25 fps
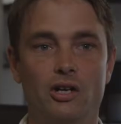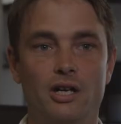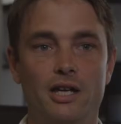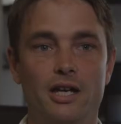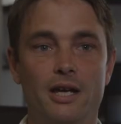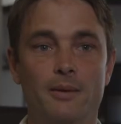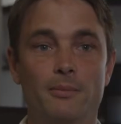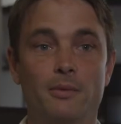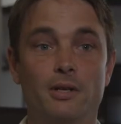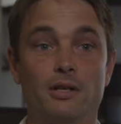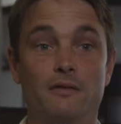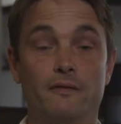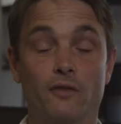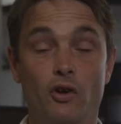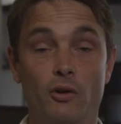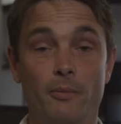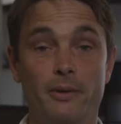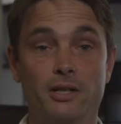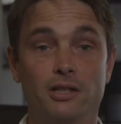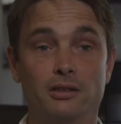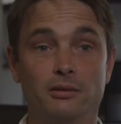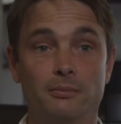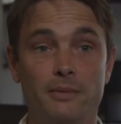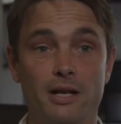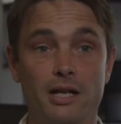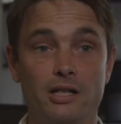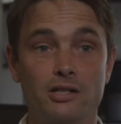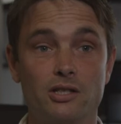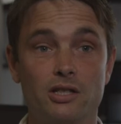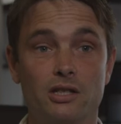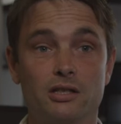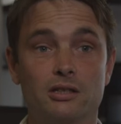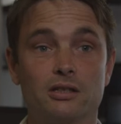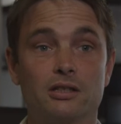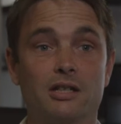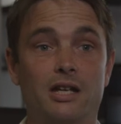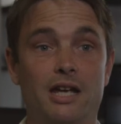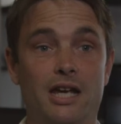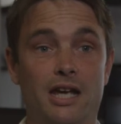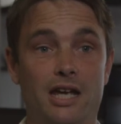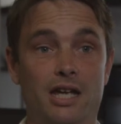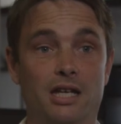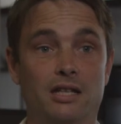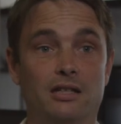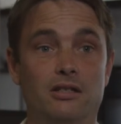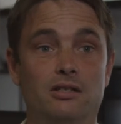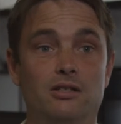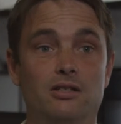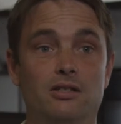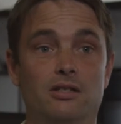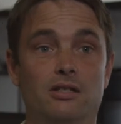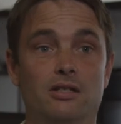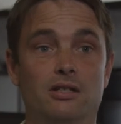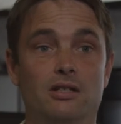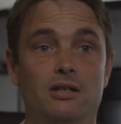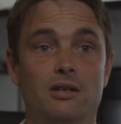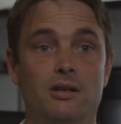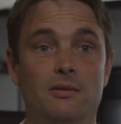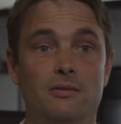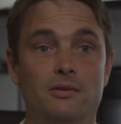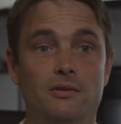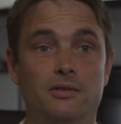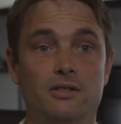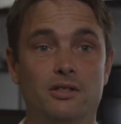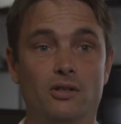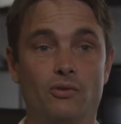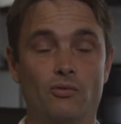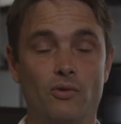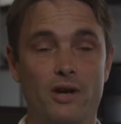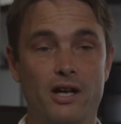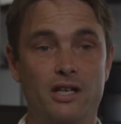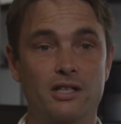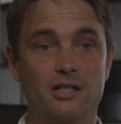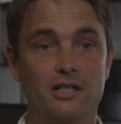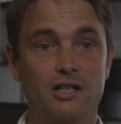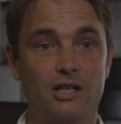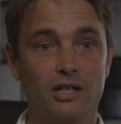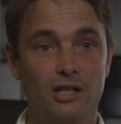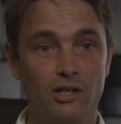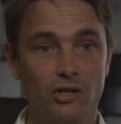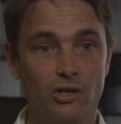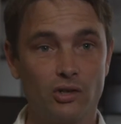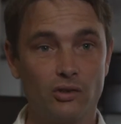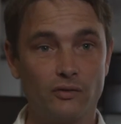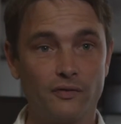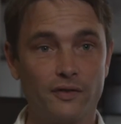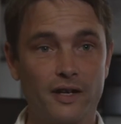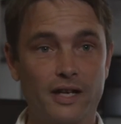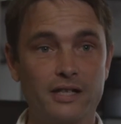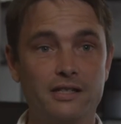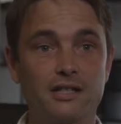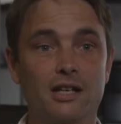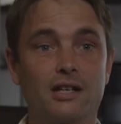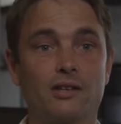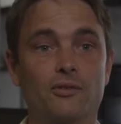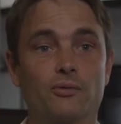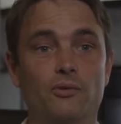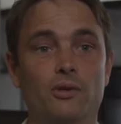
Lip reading: I am an environmental manager and director of Atec